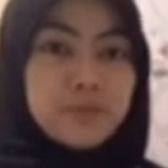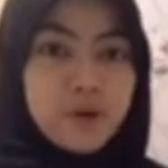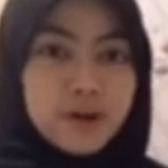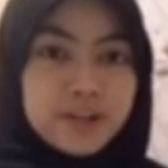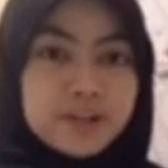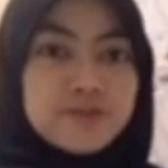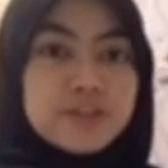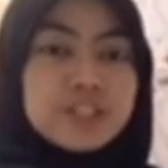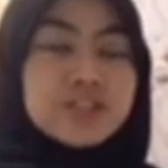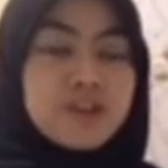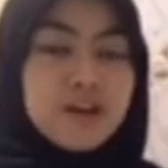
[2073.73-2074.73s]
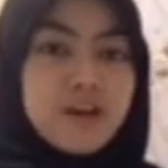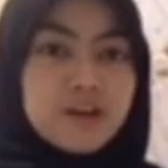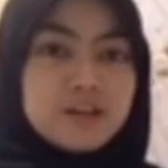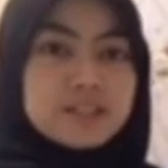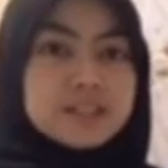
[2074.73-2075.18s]
board, which
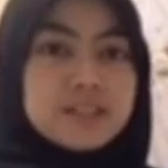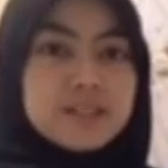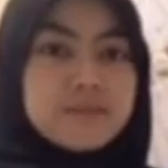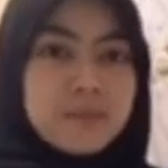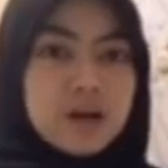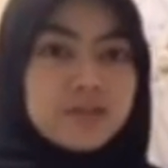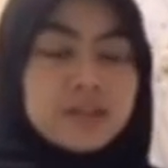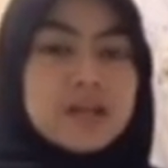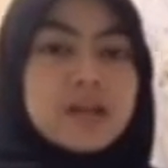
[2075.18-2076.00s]
costs about